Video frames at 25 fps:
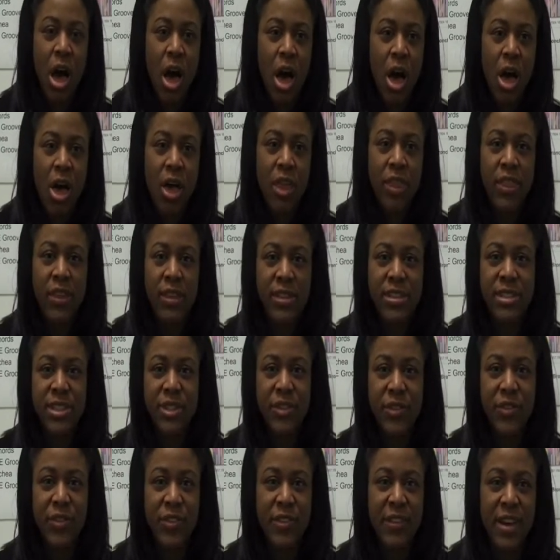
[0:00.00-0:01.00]
all the
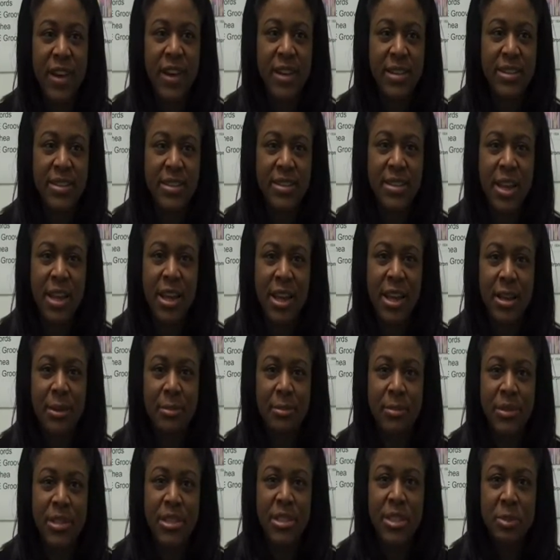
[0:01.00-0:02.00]
different um,
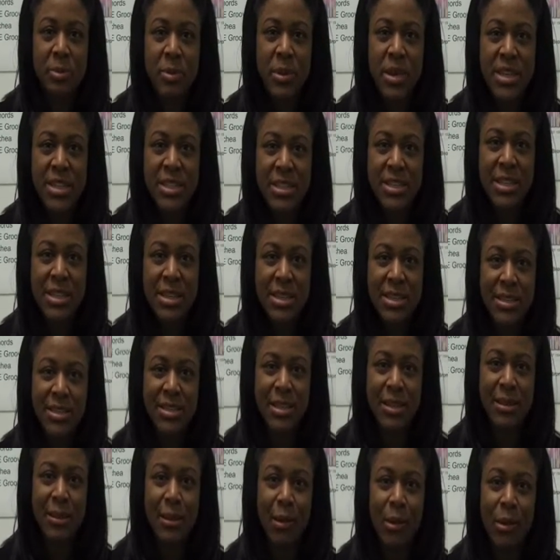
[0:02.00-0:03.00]

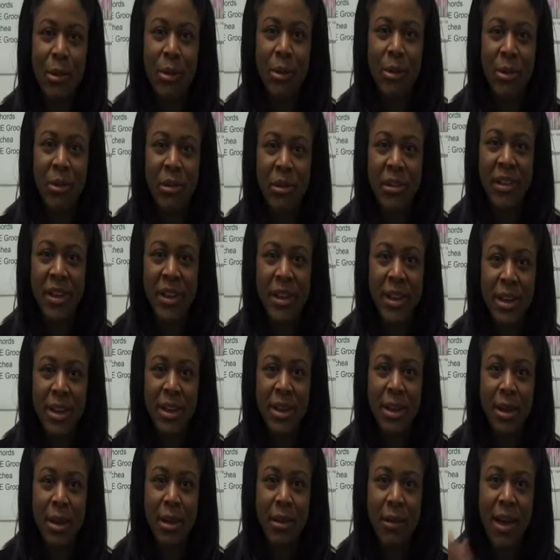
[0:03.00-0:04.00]
species and the whole,
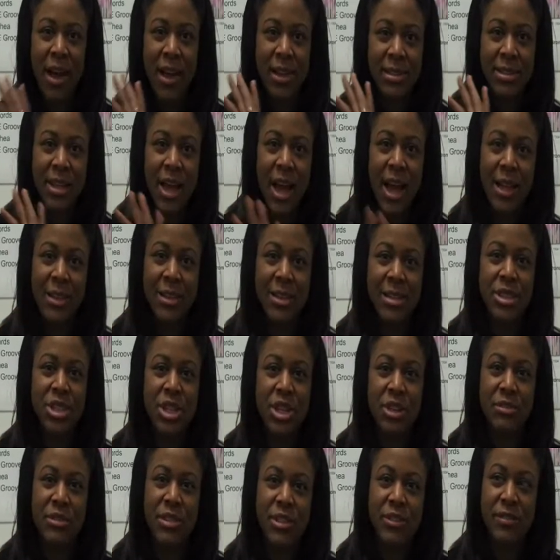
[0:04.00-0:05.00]
you know,
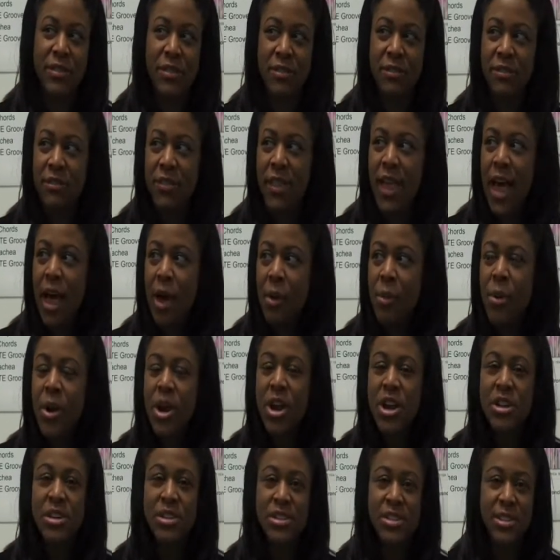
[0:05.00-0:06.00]
ontology of different
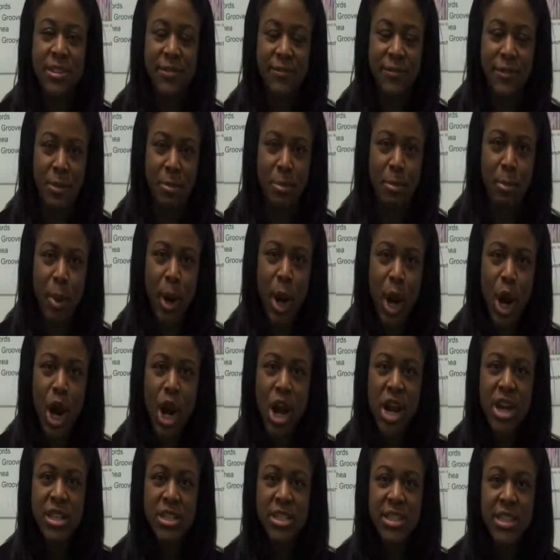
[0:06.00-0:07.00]
flowers, different
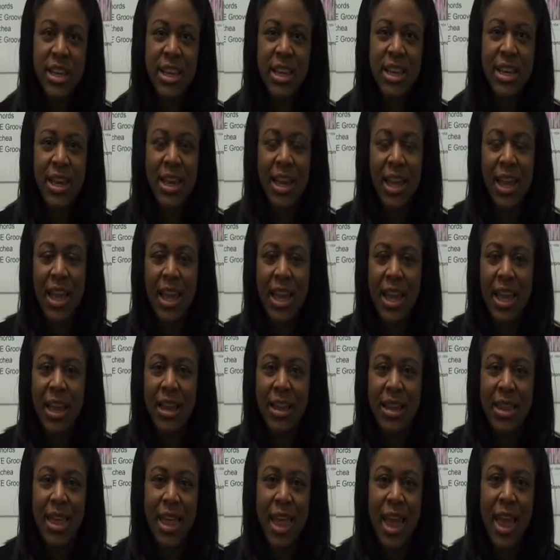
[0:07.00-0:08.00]
birds, and
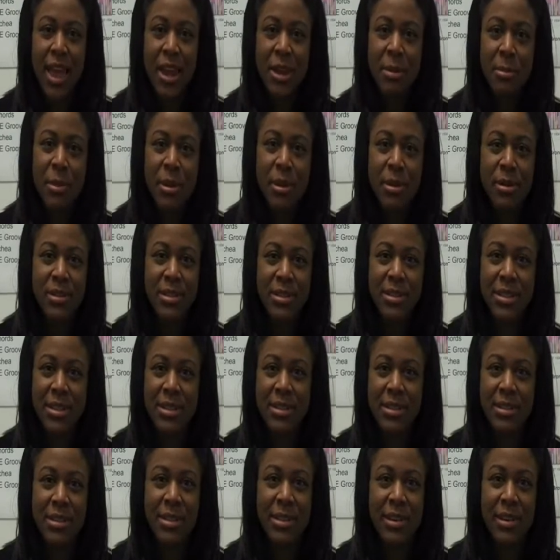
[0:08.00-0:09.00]
the animals,
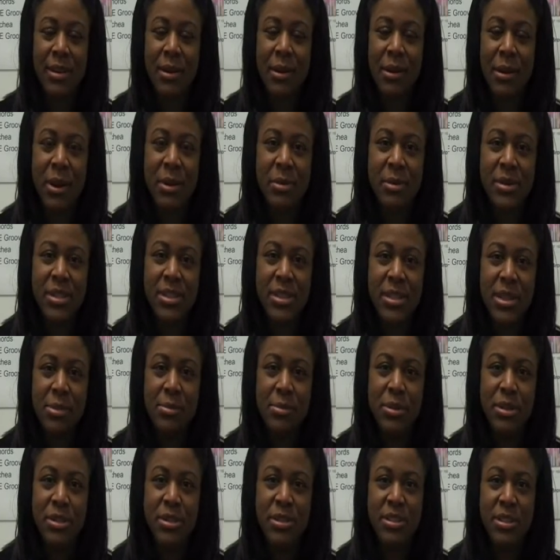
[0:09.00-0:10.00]
and you know, it was it
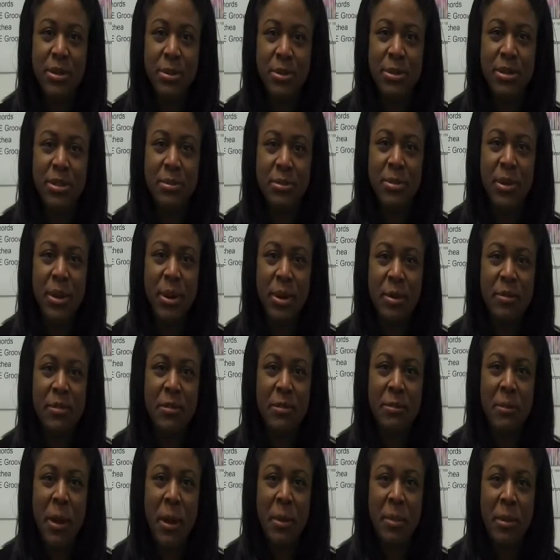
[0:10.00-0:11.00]
was it was a bit
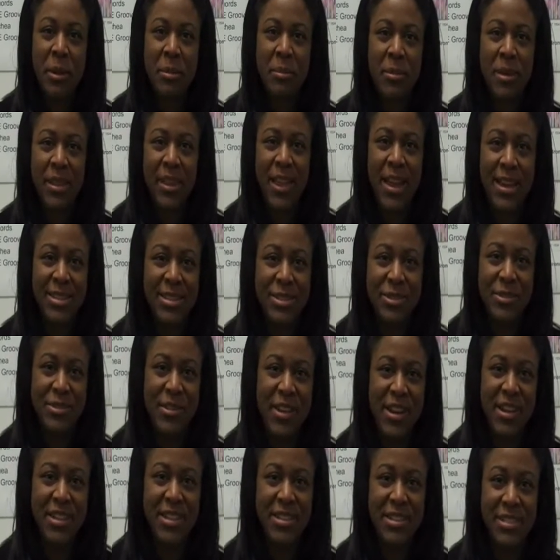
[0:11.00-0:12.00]
overwhelming, but lots of
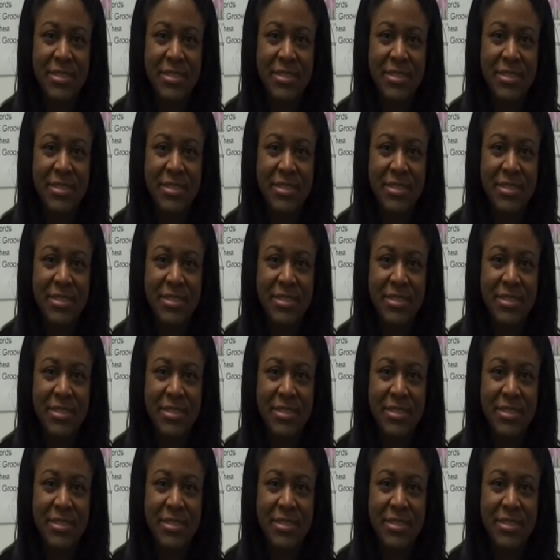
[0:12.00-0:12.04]
fun.